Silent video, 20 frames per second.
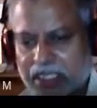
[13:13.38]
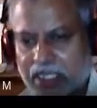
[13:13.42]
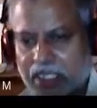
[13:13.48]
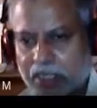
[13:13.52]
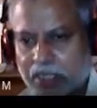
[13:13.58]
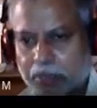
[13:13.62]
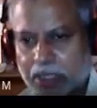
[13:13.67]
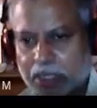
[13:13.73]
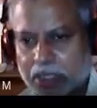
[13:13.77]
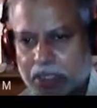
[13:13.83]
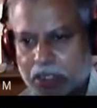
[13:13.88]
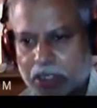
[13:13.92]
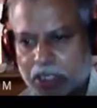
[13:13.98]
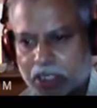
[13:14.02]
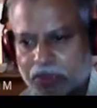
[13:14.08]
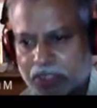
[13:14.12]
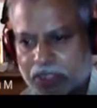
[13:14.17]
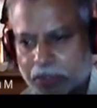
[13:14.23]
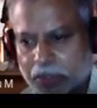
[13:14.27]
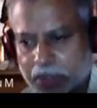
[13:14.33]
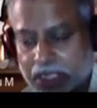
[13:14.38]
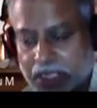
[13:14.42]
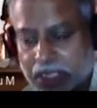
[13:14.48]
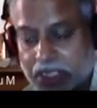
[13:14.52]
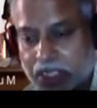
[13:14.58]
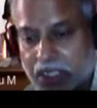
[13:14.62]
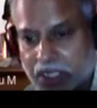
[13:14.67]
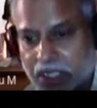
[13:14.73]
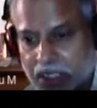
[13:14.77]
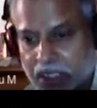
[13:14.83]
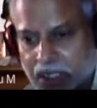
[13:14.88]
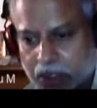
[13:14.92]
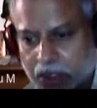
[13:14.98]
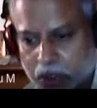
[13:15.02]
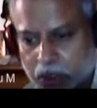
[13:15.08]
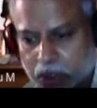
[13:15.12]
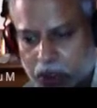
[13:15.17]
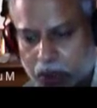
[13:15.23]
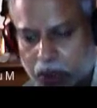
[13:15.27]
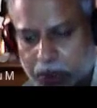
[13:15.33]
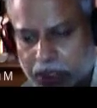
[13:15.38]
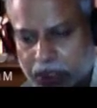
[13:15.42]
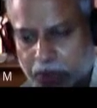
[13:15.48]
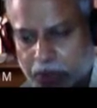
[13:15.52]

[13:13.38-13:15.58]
temperature of it. Based on that, you should be in a